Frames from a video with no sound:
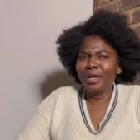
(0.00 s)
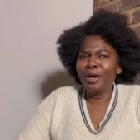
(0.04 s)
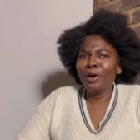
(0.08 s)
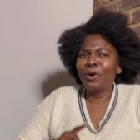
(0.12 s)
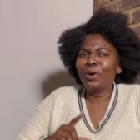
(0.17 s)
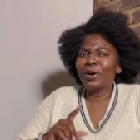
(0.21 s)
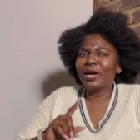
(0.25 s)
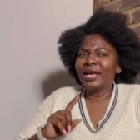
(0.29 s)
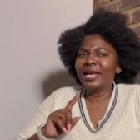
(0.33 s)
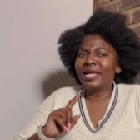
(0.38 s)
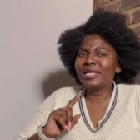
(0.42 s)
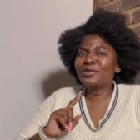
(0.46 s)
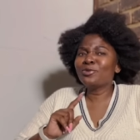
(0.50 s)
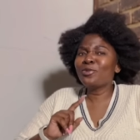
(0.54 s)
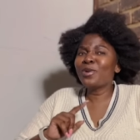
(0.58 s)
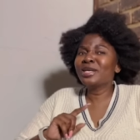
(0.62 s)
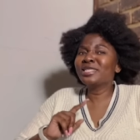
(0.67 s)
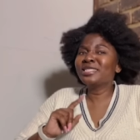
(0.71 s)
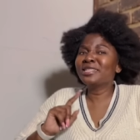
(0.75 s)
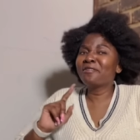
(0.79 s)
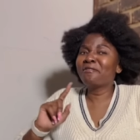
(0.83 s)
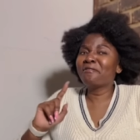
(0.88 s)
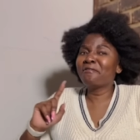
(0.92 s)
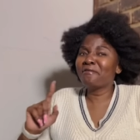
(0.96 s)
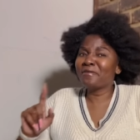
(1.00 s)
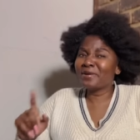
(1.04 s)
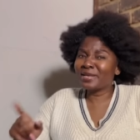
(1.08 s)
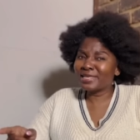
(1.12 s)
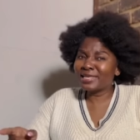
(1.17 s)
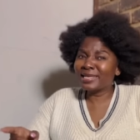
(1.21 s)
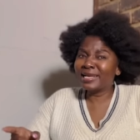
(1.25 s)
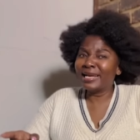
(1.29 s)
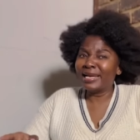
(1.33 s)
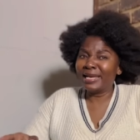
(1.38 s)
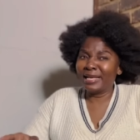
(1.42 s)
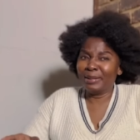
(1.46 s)
Okay, let's watch the
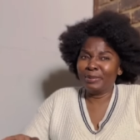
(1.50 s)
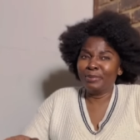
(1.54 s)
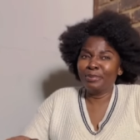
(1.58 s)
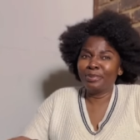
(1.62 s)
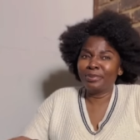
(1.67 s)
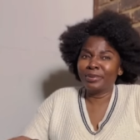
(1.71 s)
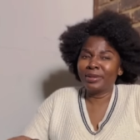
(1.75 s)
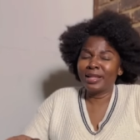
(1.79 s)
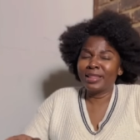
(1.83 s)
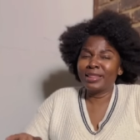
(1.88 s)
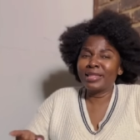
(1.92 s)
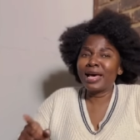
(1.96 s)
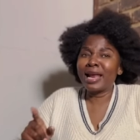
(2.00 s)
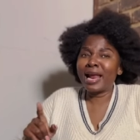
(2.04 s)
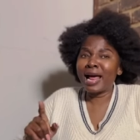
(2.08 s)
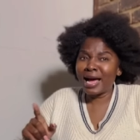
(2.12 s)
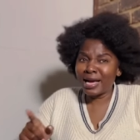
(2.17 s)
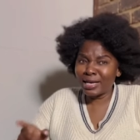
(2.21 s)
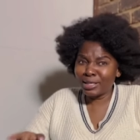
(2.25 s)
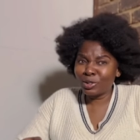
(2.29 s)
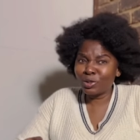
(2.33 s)
first clip that I